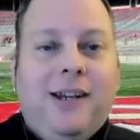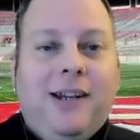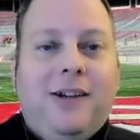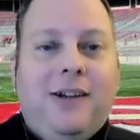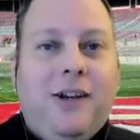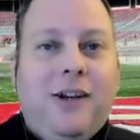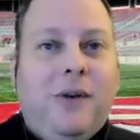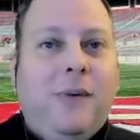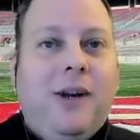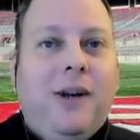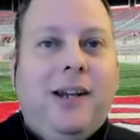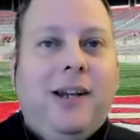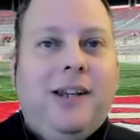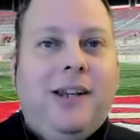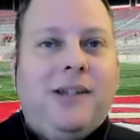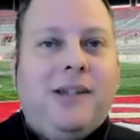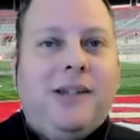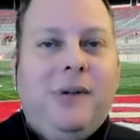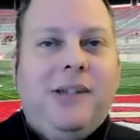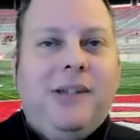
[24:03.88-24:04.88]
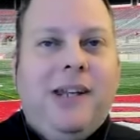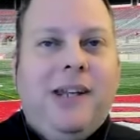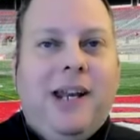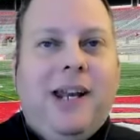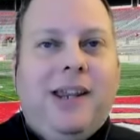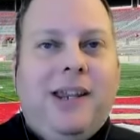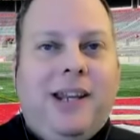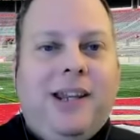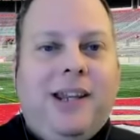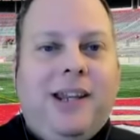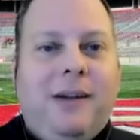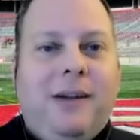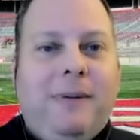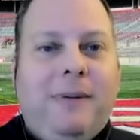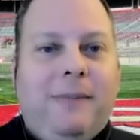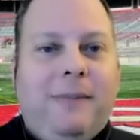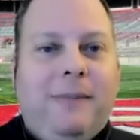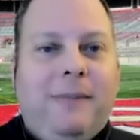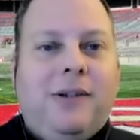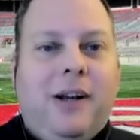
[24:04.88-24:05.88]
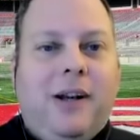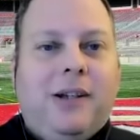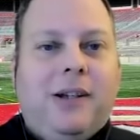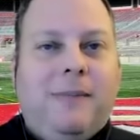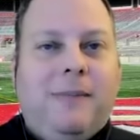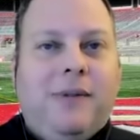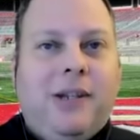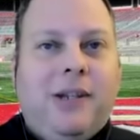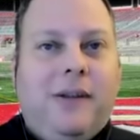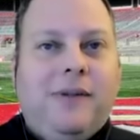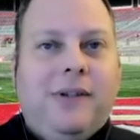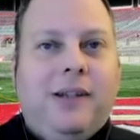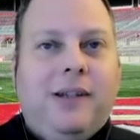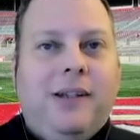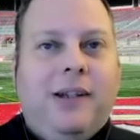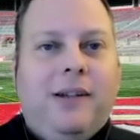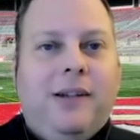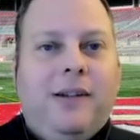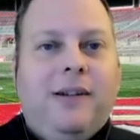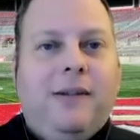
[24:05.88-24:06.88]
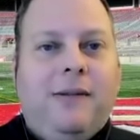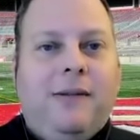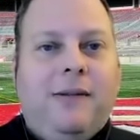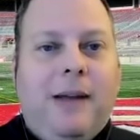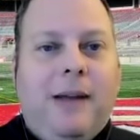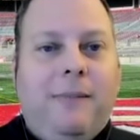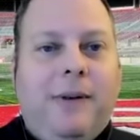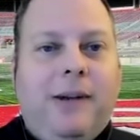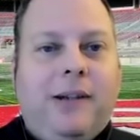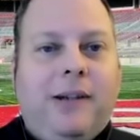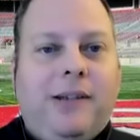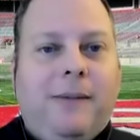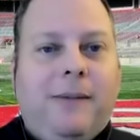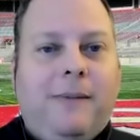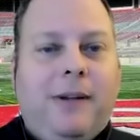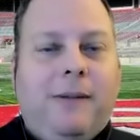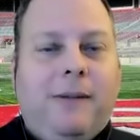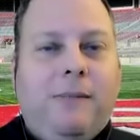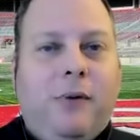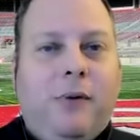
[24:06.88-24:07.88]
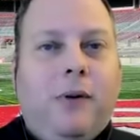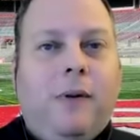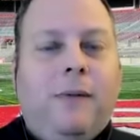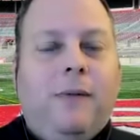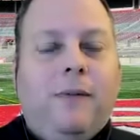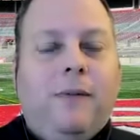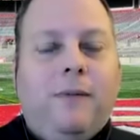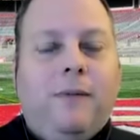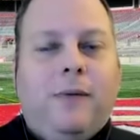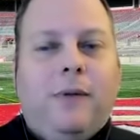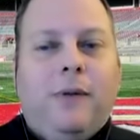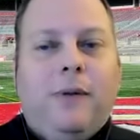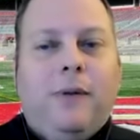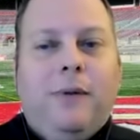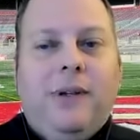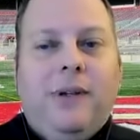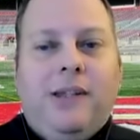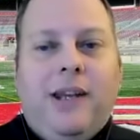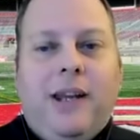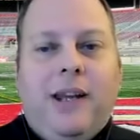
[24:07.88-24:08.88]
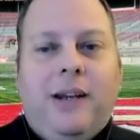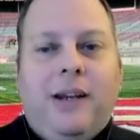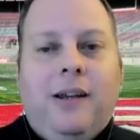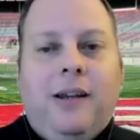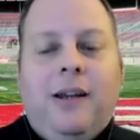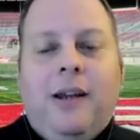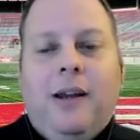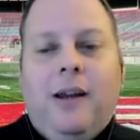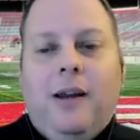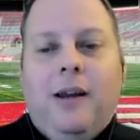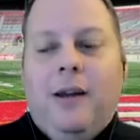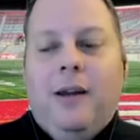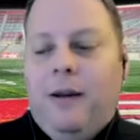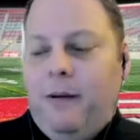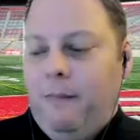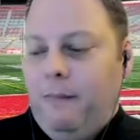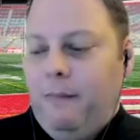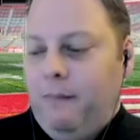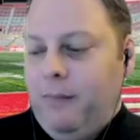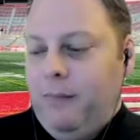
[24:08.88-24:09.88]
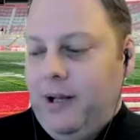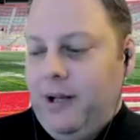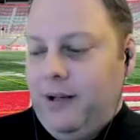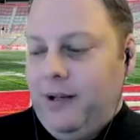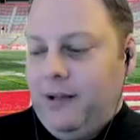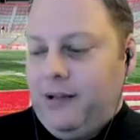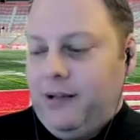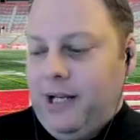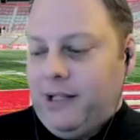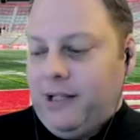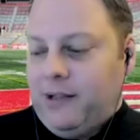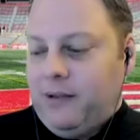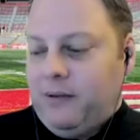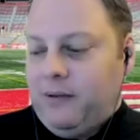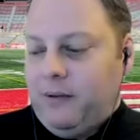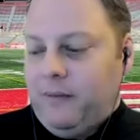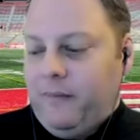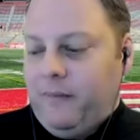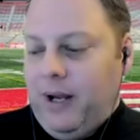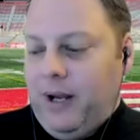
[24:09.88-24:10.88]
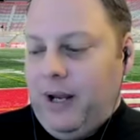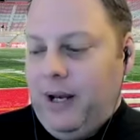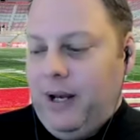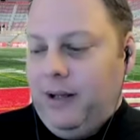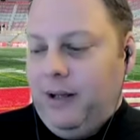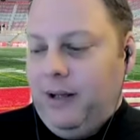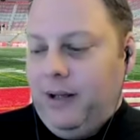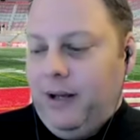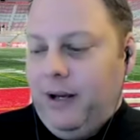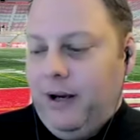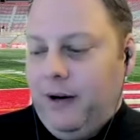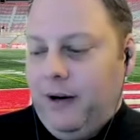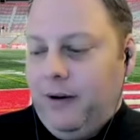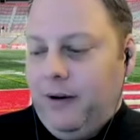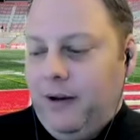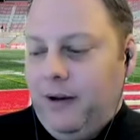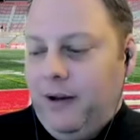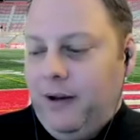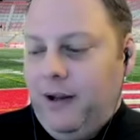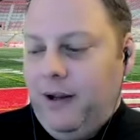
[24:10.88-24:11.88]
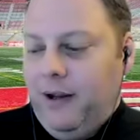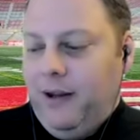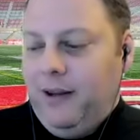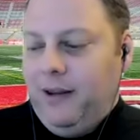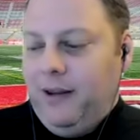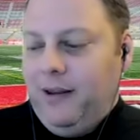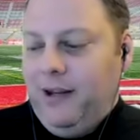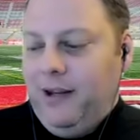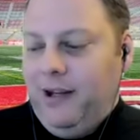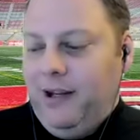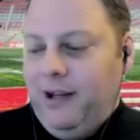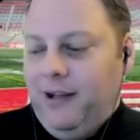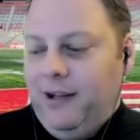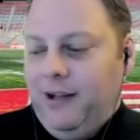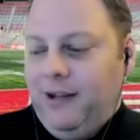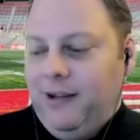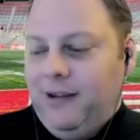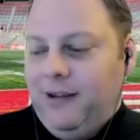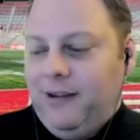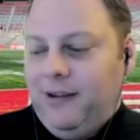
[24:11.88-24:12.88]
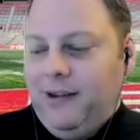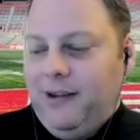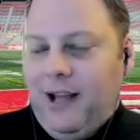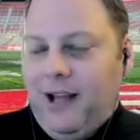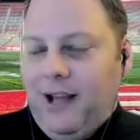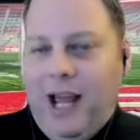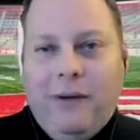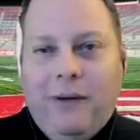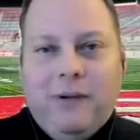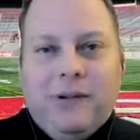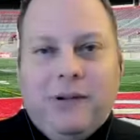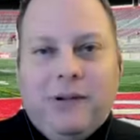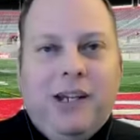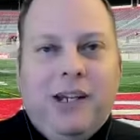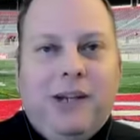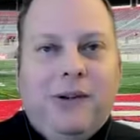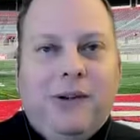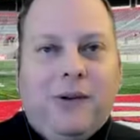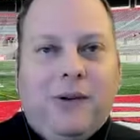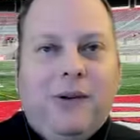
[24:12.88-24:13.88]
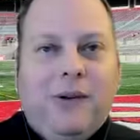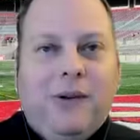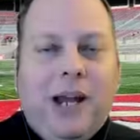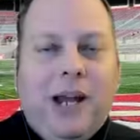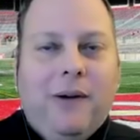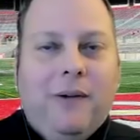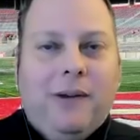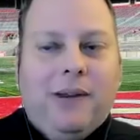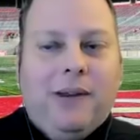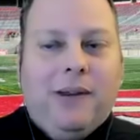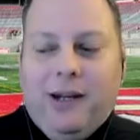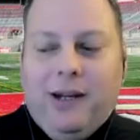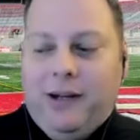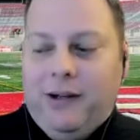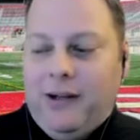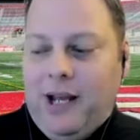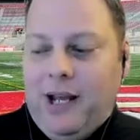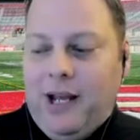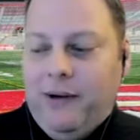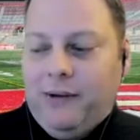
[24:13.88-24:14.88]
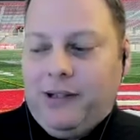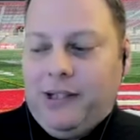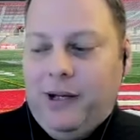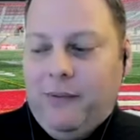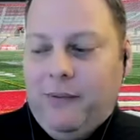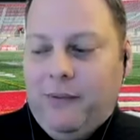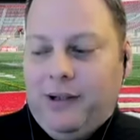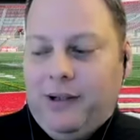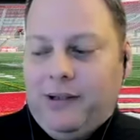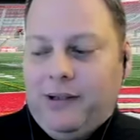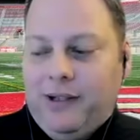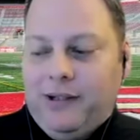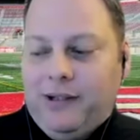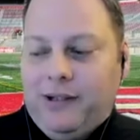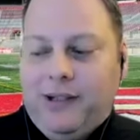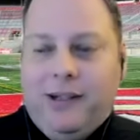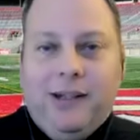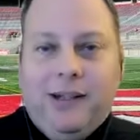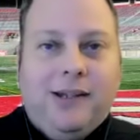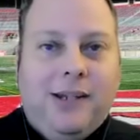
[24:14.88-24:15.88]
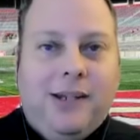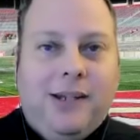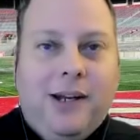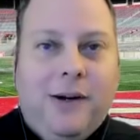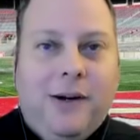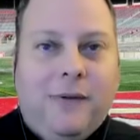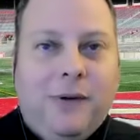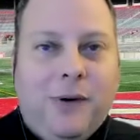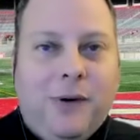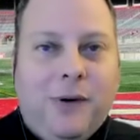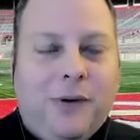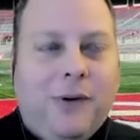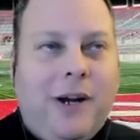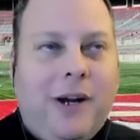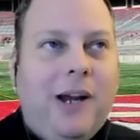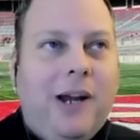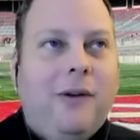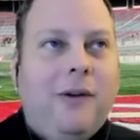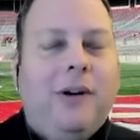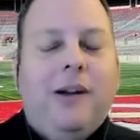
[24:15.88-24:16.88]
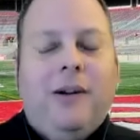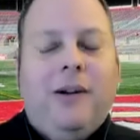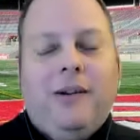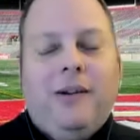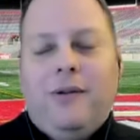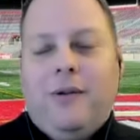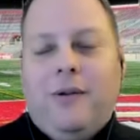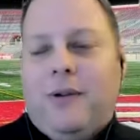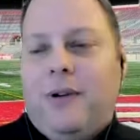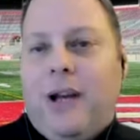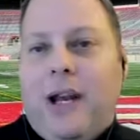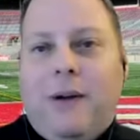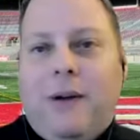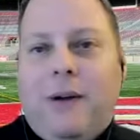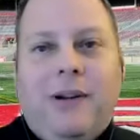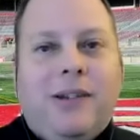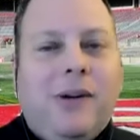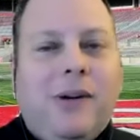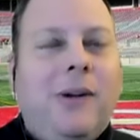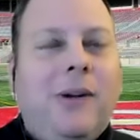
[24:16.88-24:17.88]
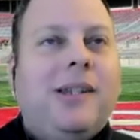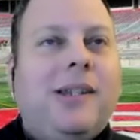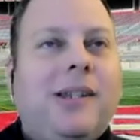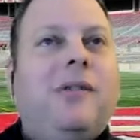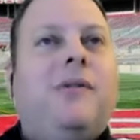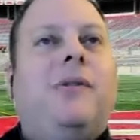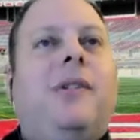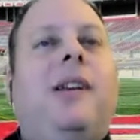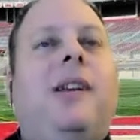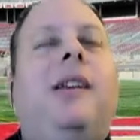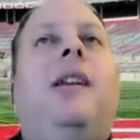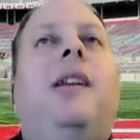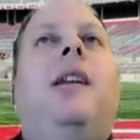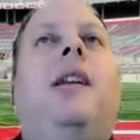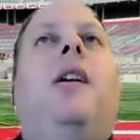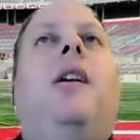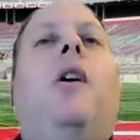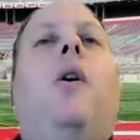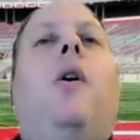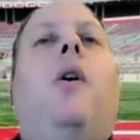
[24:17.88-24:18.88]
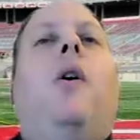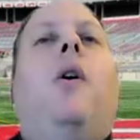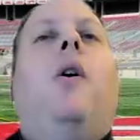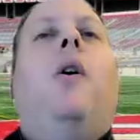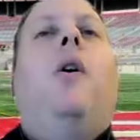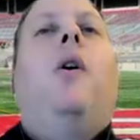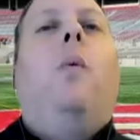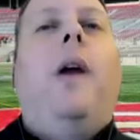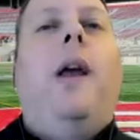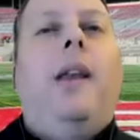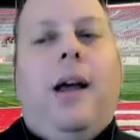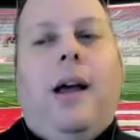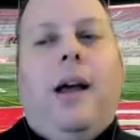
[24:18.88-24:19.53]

a good win against Louisiana, I think a lot of people have talked themselves into that being something more for Louisiana, but Texas was fine there. The the Iowa State Northern Iowa thing, Iowa State winning 16 to 10 over Northern Iowa Northern Iowa. It's always interesting when